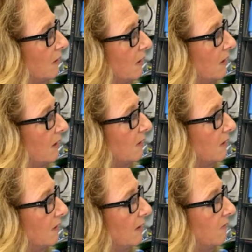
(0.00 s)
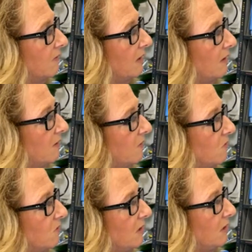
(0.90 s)
on the left side of the
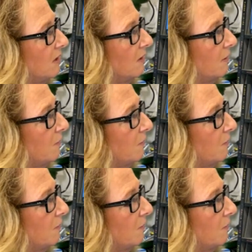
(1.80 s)
cheek.